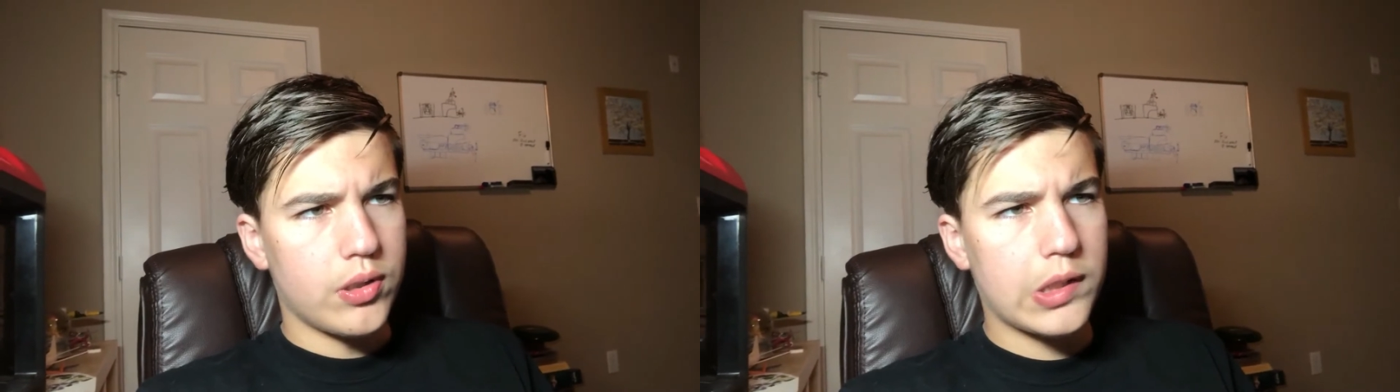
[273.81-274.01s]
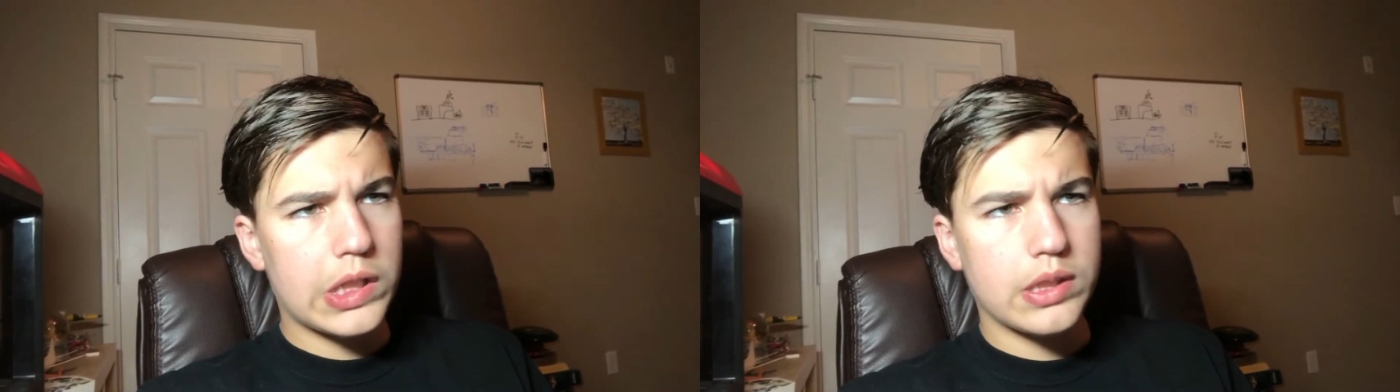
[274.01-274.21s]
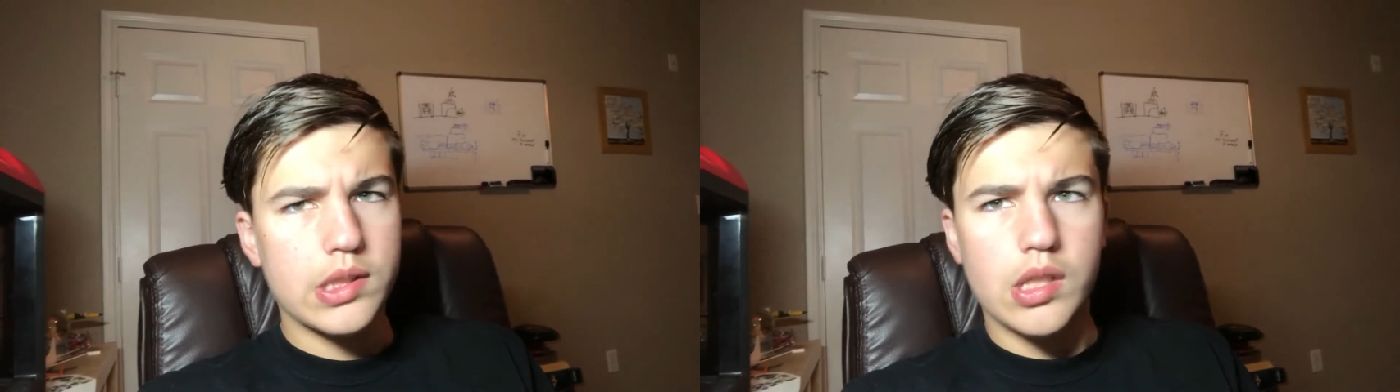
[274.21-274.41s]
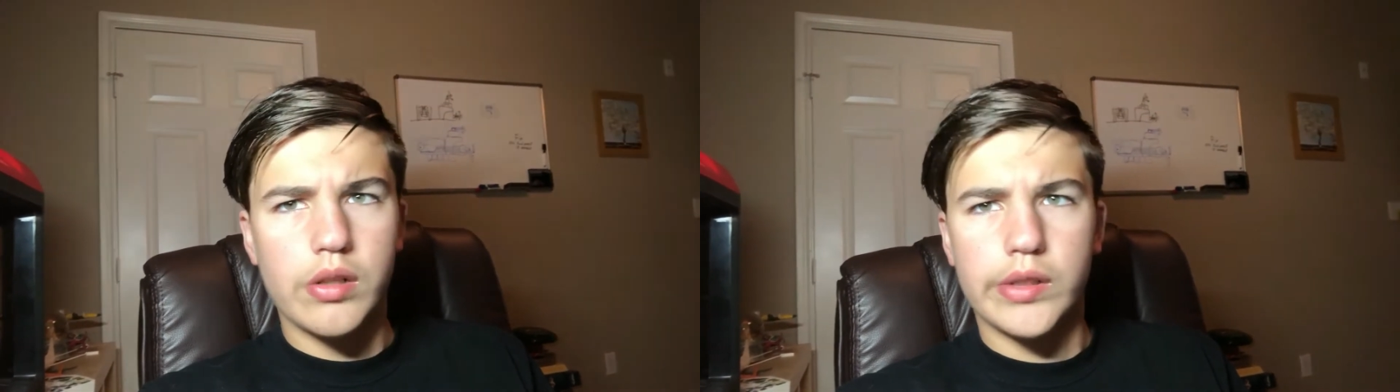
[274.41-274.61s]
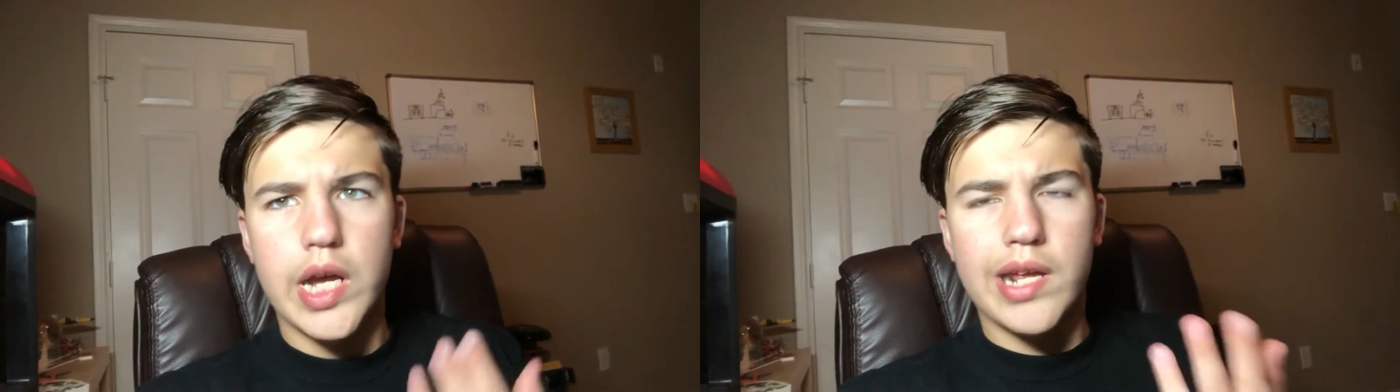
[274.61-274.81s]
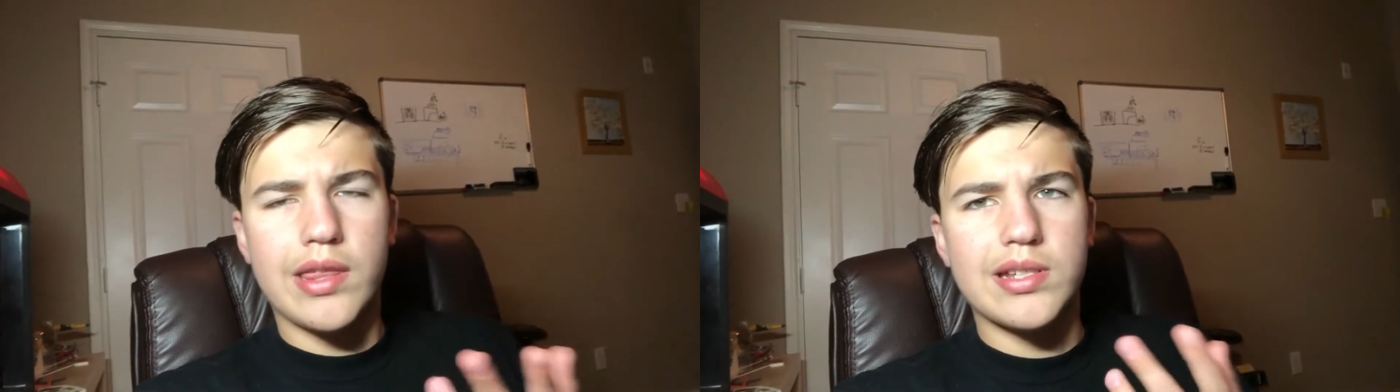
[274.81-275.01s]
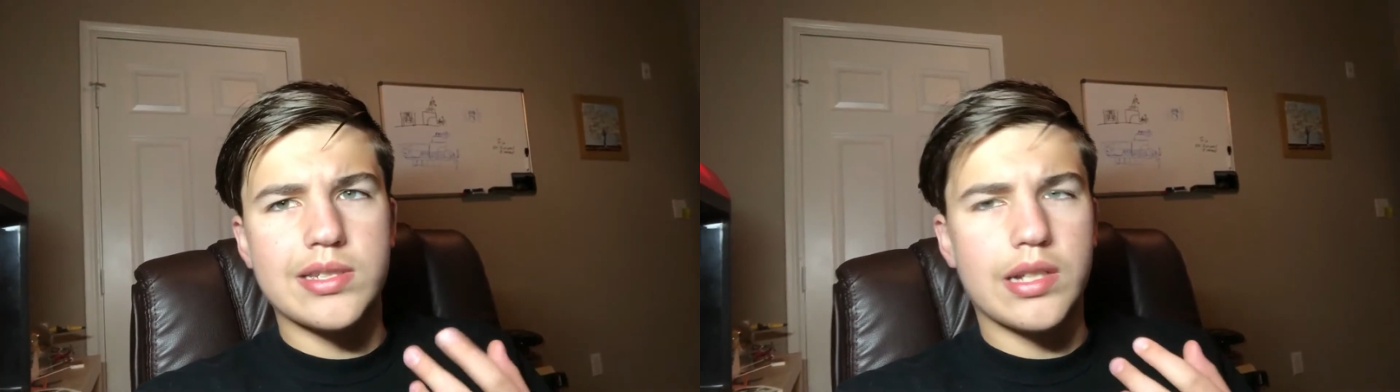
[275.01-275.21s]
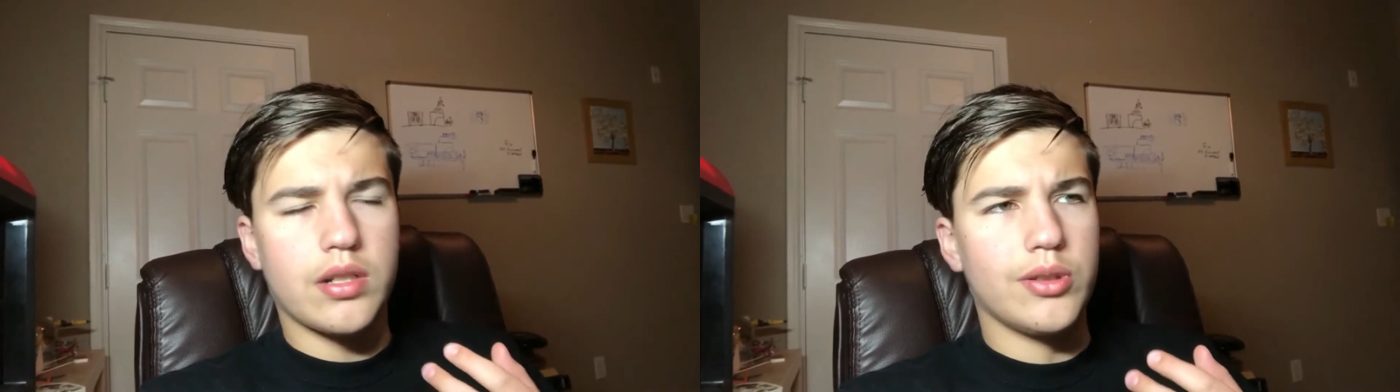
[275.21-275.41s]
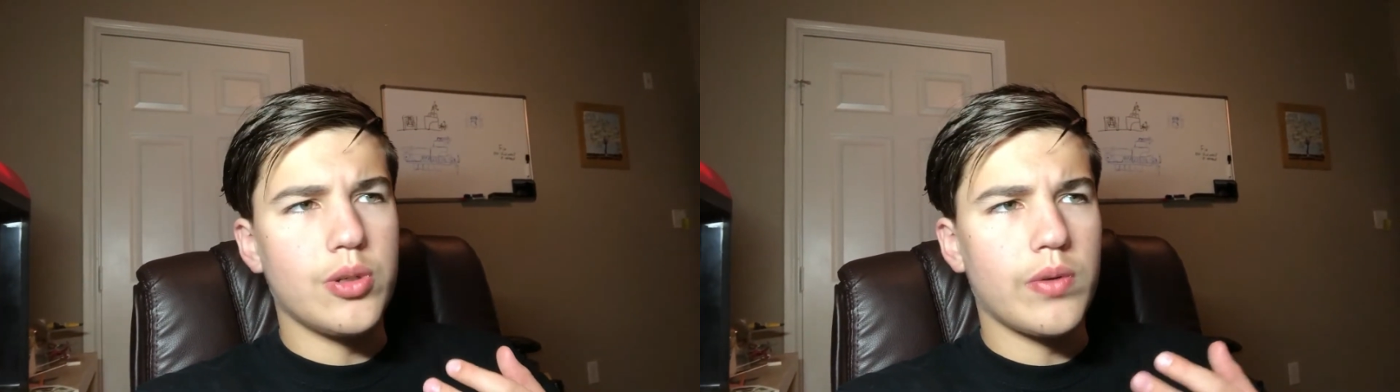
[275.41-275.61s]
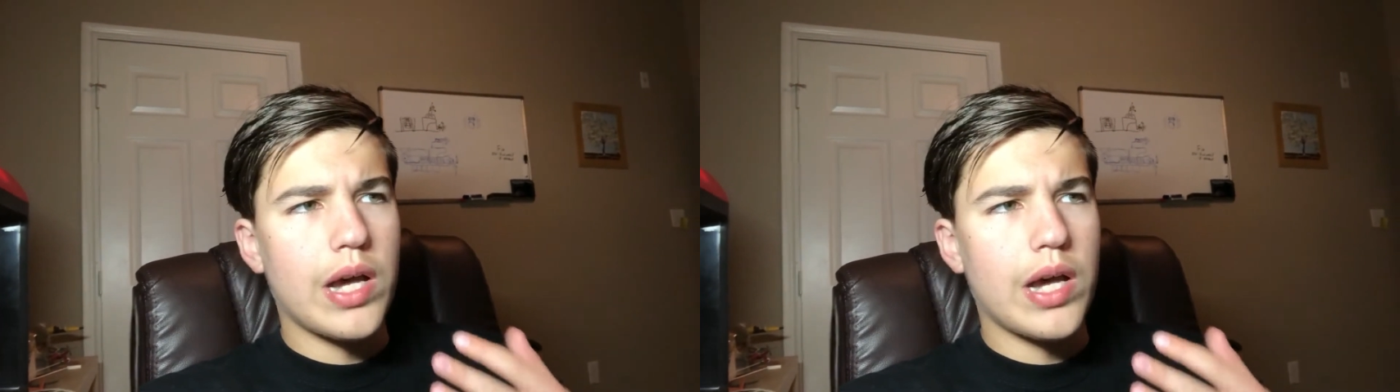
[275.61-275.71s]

you guys like this like new